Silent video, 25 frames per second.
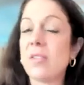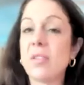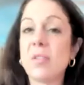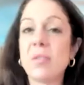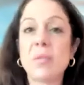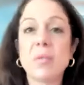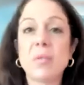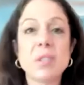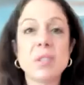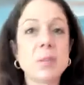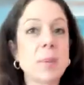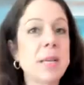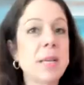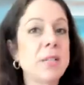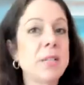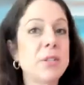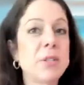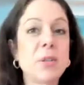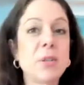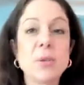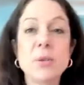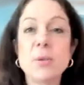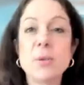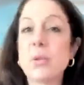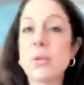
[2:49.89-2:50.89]
you've spent
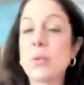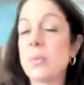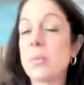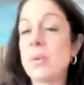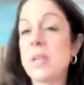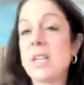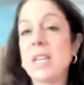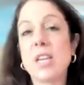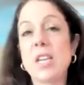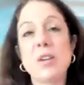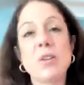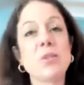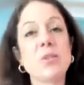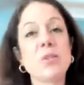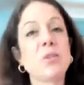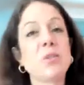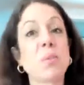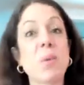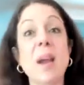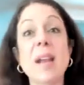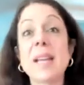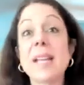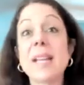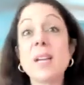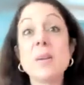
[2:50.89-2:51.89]
2-3 years
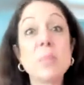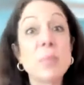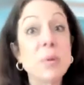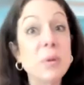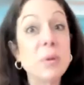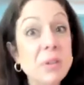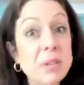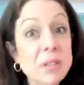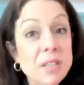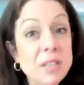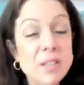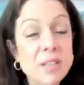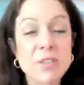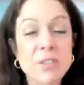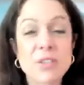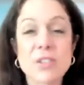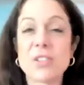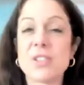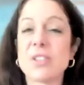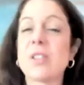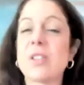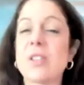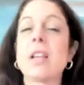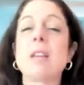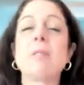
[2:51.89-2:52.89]
writing a book, you're
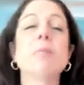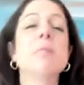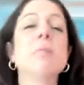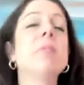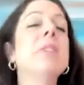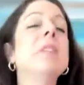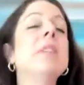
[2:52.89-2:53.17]
just like,